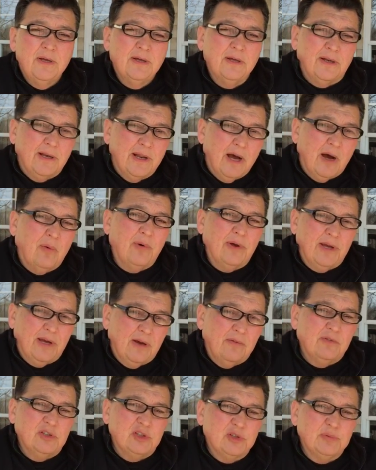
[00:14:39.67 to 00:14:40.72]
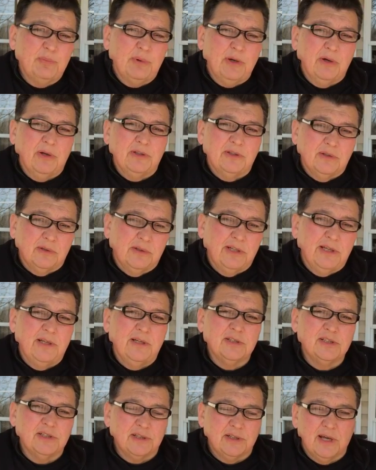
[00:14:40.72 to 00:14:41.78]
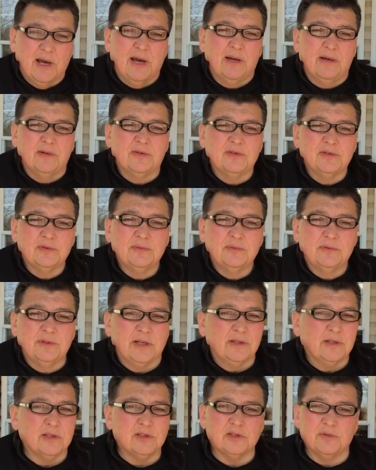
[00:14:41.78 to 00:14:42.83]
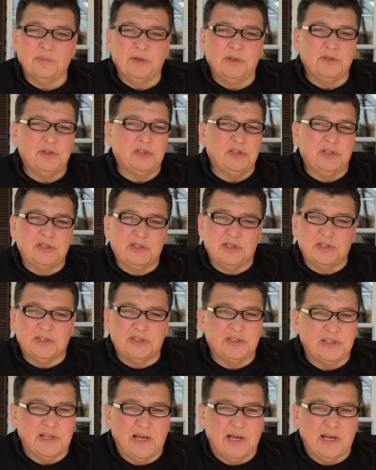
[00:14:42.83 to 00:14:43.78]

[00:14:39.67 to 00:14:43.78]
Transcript: and now we have his spirit to lead us and guide us. That doesn't mean Jesus is